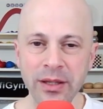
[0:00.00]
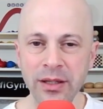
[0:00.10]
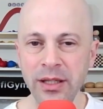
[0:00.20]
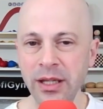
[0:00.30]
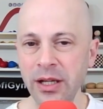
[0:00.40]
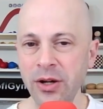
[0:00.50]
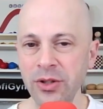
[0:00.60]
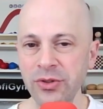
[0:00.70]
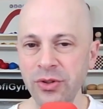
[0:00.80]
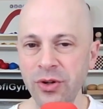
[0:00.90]
he can
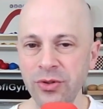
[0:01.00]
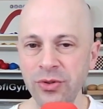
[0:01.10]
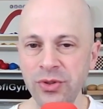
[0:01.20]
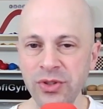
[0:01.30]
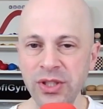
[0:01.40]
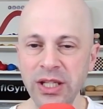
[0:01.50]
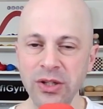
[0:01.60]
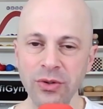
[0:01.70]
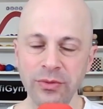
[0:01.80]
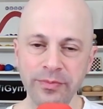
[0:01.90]
also go to
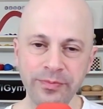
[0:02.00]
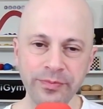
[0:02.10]
c2.